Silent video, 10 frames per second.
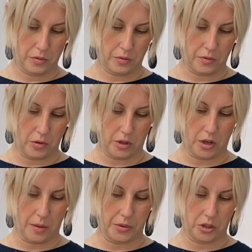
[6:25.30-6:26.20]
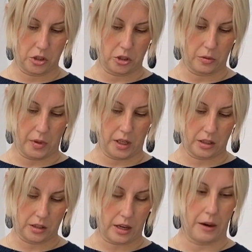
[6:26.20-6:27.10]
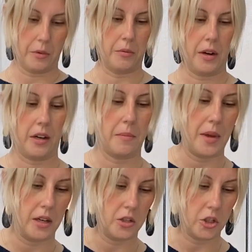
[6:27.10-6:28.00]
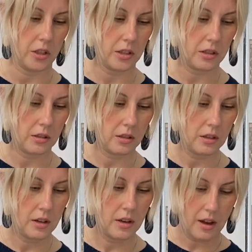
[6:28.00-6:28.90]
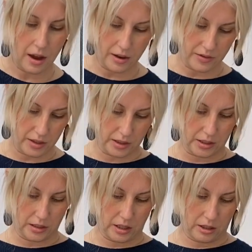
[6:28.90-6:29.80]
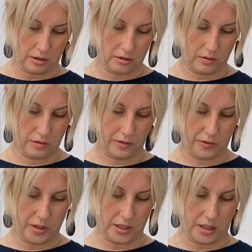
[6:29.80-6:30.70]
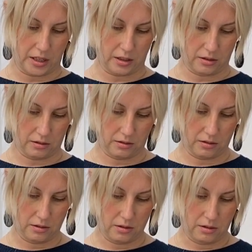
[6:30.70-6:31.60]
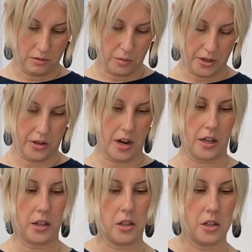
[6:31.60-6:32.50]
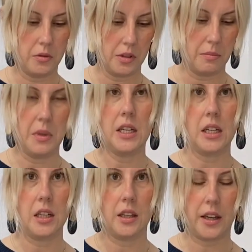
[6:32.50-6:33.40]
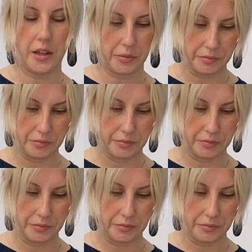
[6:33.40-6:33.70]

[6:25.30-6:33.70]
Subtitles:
for up to 2 weeks. I would recommend just obviously freezing what you're not going to use immediately.